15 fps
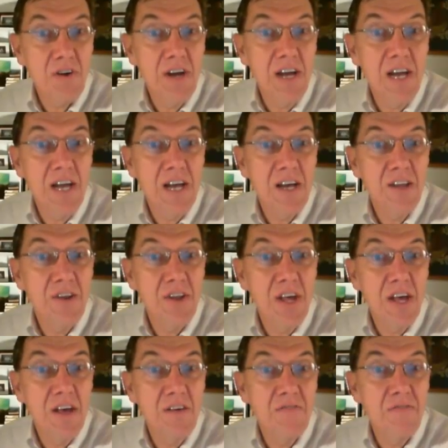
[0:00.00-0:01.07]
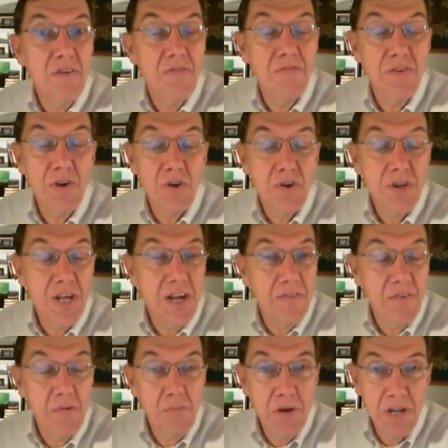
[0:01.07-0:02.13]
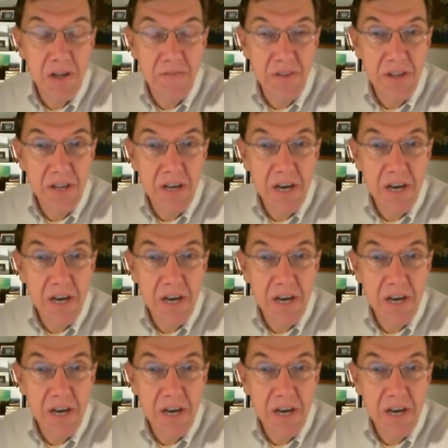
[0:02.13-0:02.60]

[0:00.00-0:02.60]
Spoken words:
and fulfilled every bit of it.